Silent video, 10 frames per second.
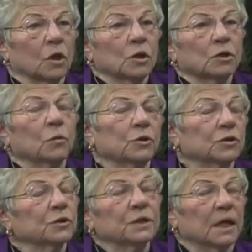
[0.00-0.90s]
So
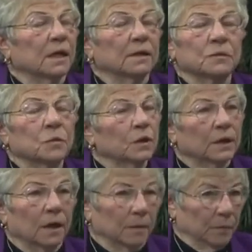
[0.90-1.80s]
what you're saying is really
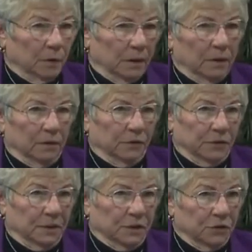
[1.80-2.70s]
not a political
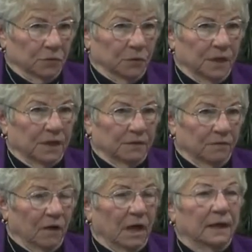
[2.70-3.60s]
decision when they
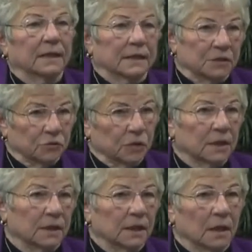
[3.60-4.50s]
divide it. It's
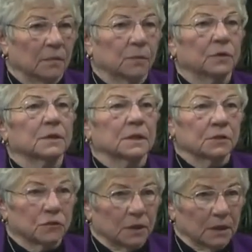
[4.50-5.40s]
strictly numbers.
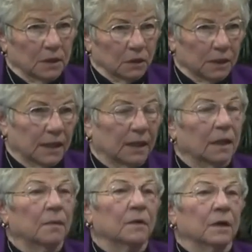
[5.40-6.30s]
It's strictly looking
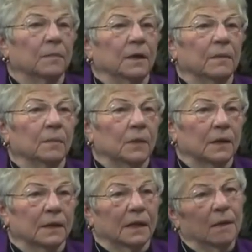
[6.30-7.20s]
at how many
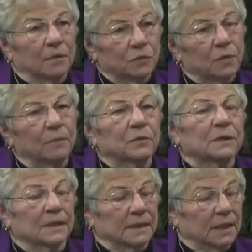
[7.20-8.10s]
people and how much
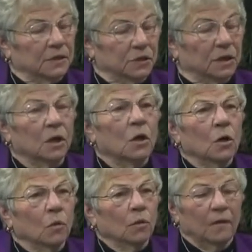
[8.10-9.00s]
representation.
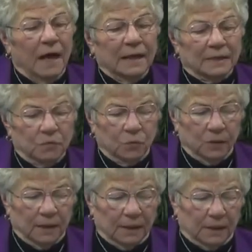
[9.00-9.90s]
Well, that is
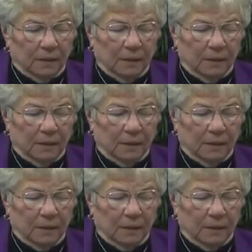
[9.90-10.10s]
really,